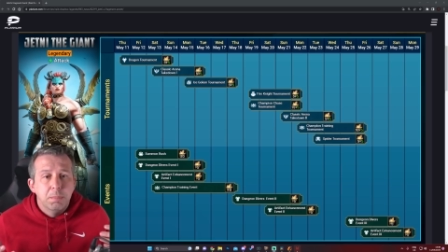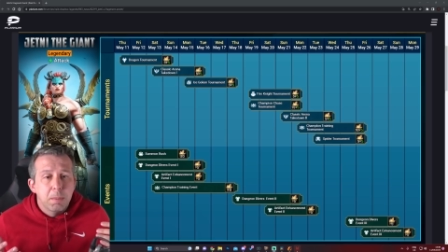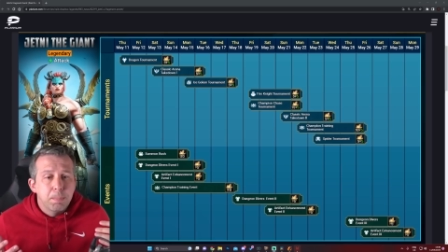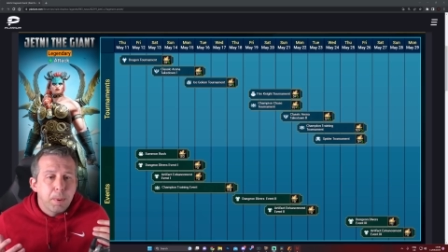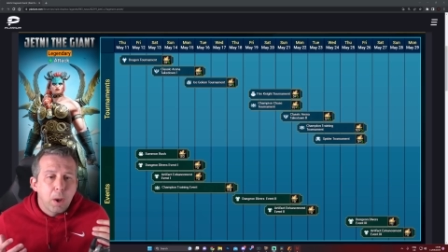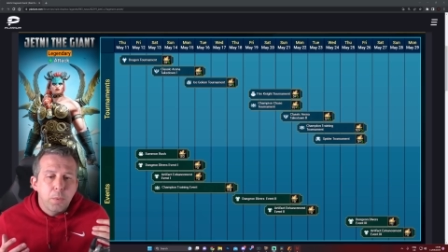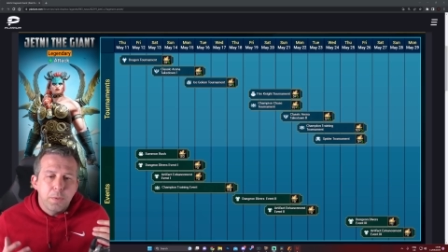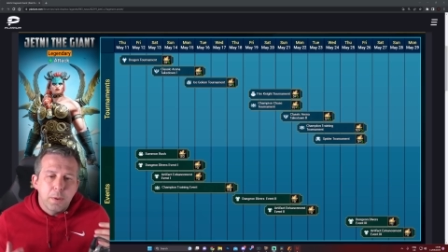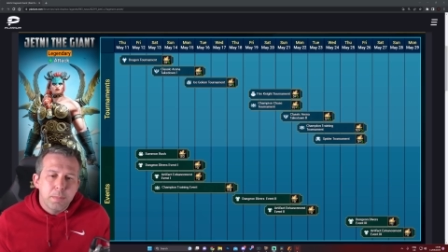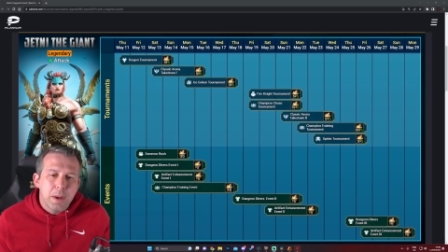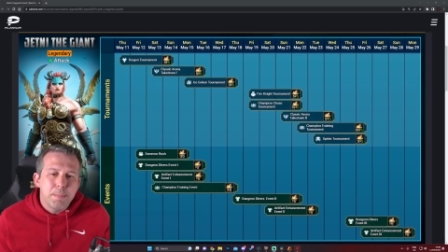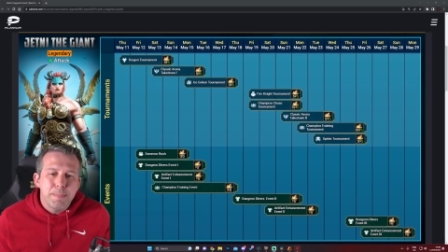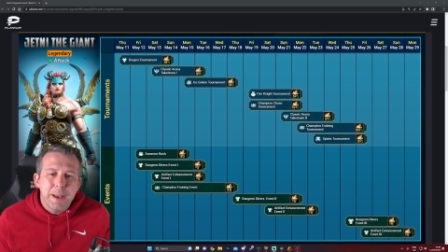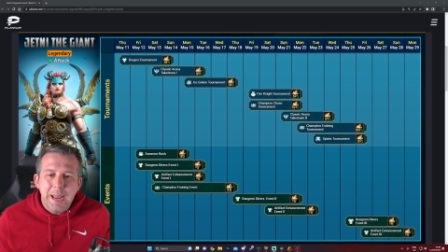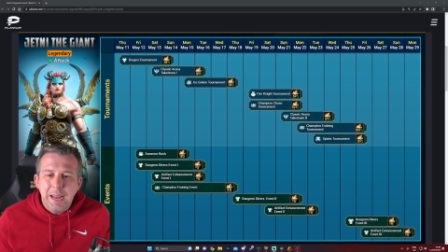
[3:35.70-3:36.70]
But both on
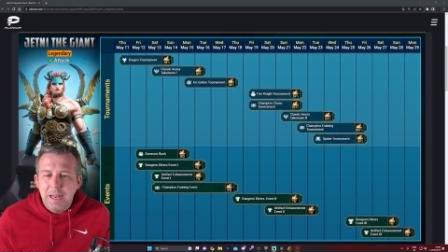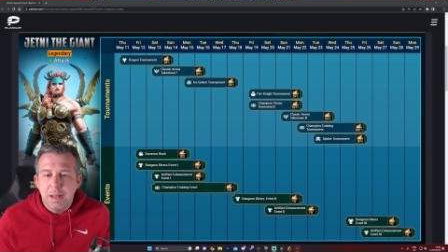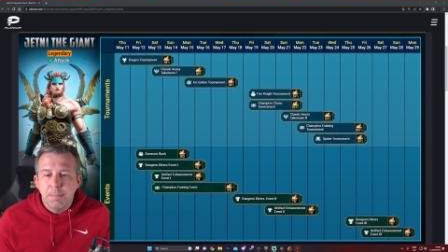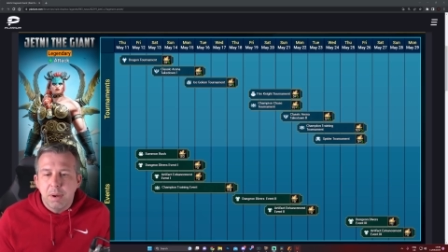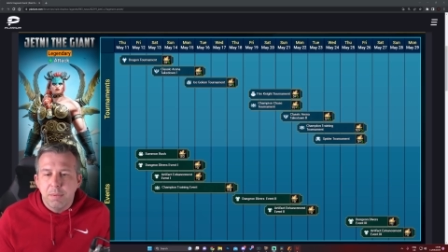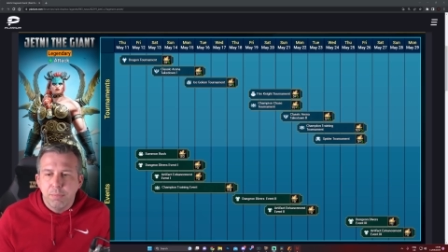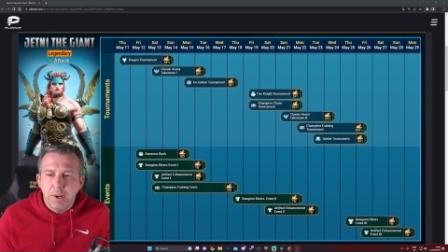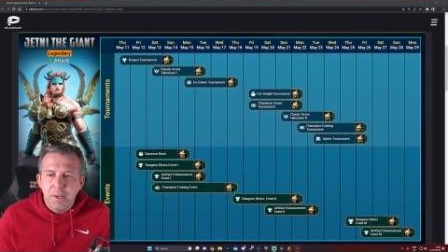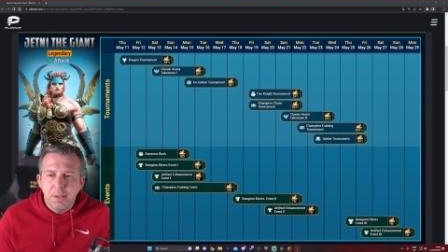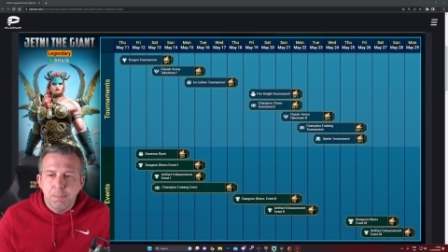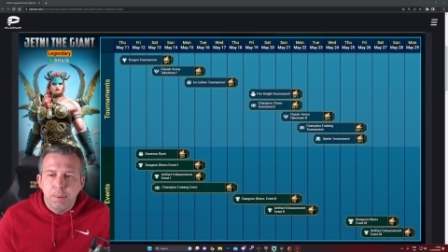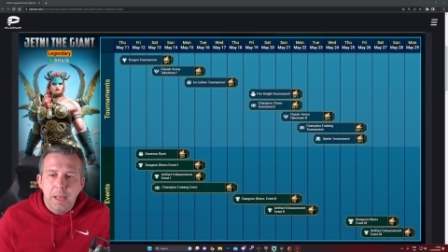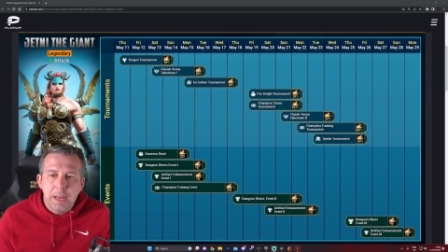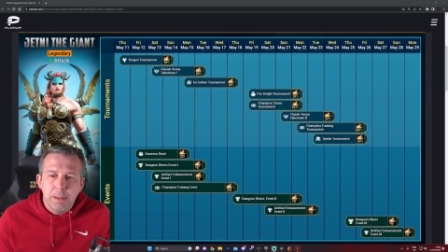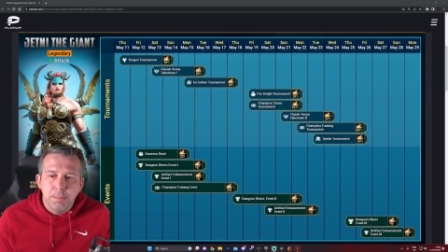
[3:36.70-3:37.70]
my main and my free to
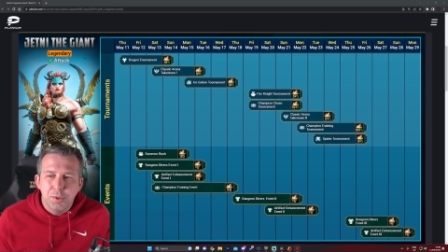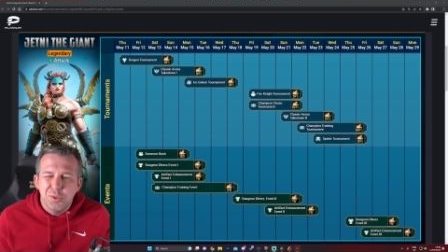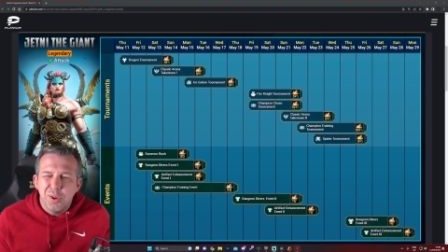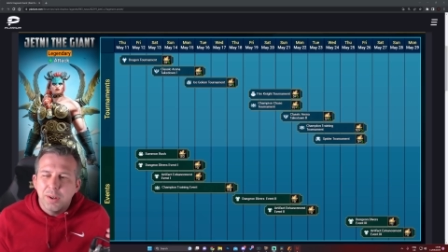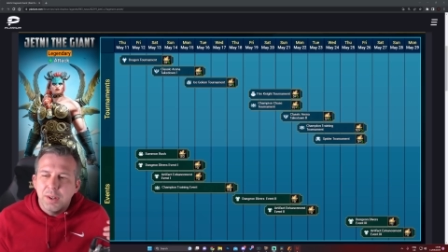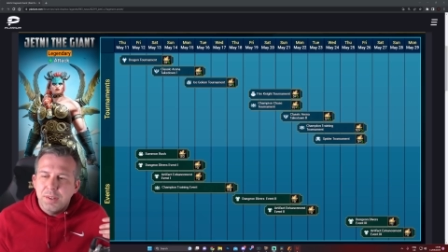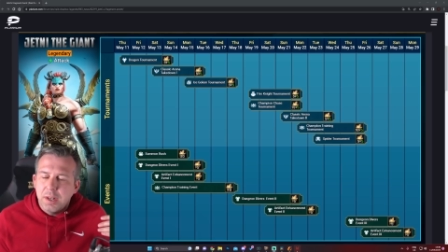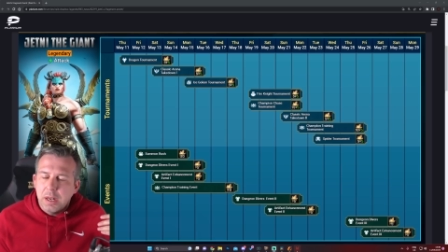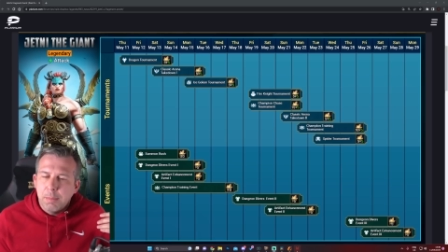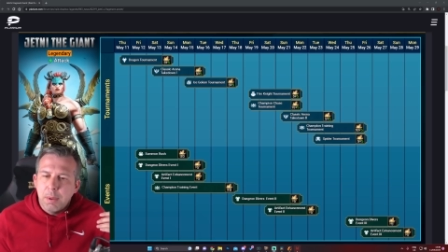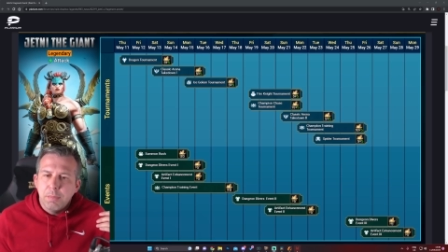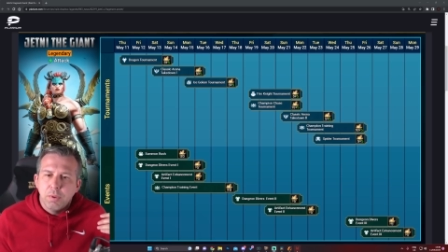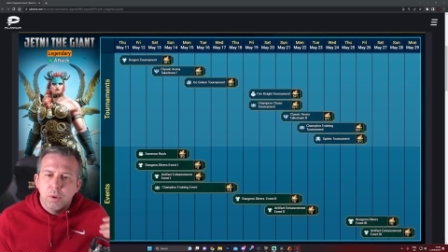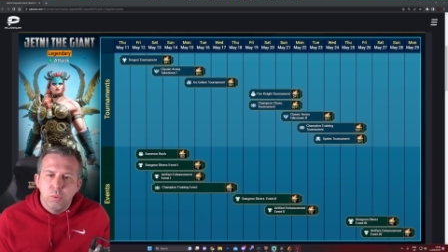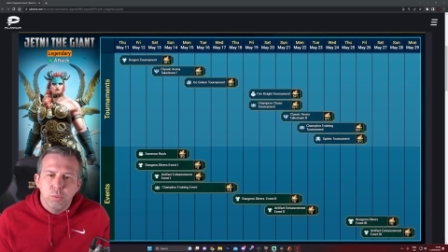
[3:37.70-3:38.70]
play, I'm struggling to come
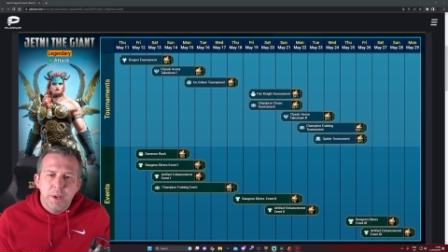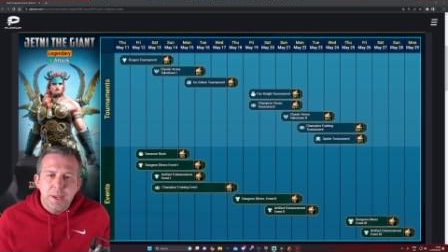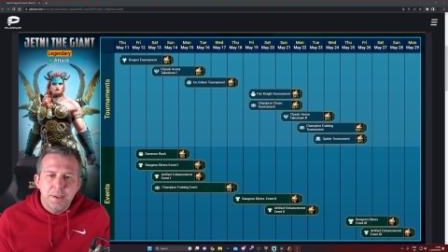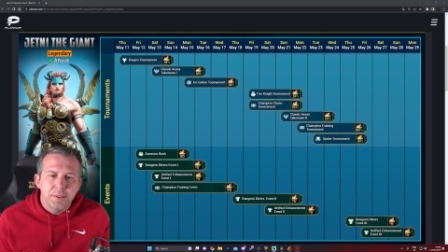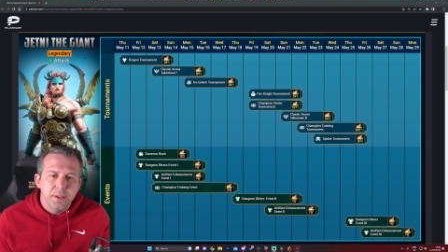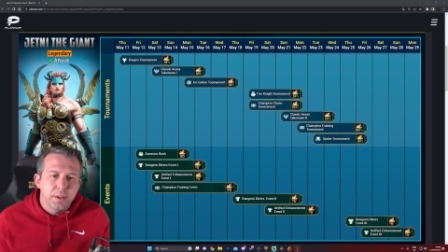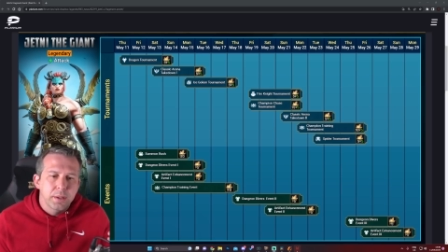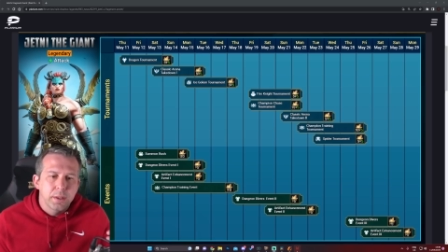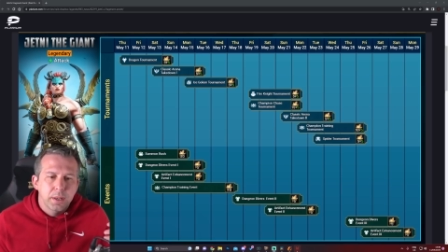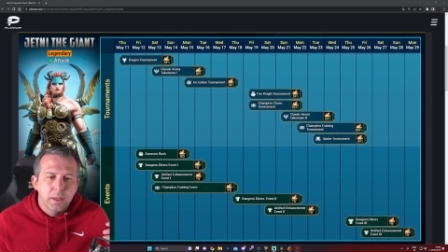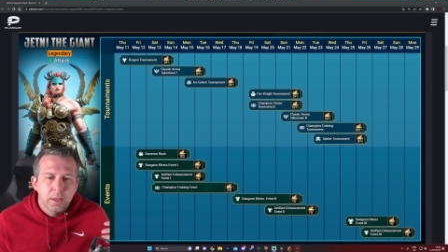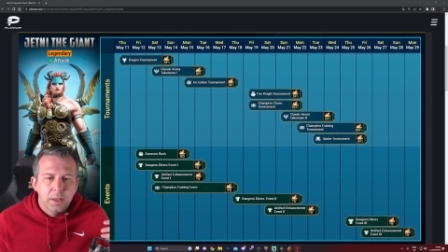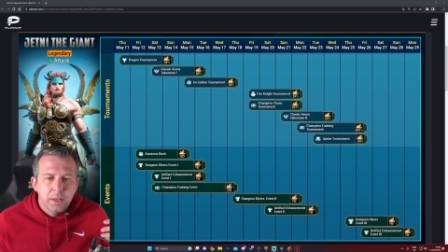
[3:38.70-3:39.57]
up with a reason